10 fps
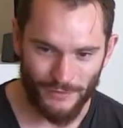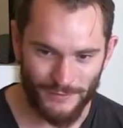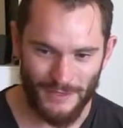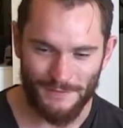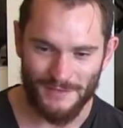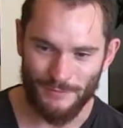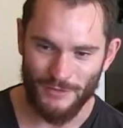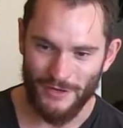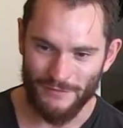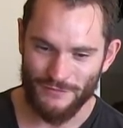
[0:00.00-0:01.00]
of it was after some
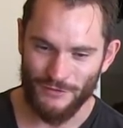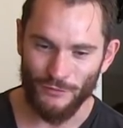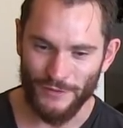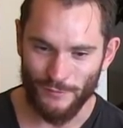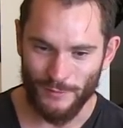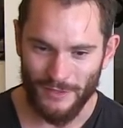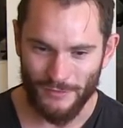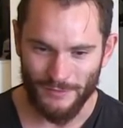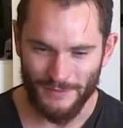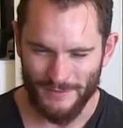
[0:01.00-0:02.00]
kind of trolling
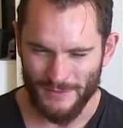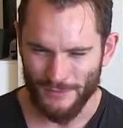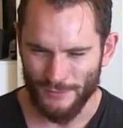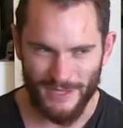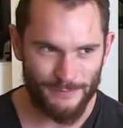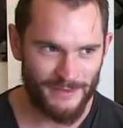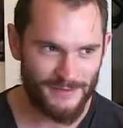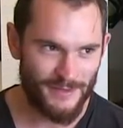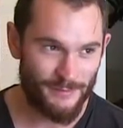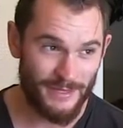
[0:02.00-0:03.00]
debacle on this thing called
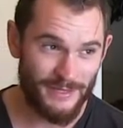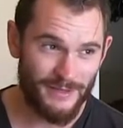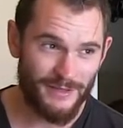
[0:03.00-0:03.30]
ABC Meet.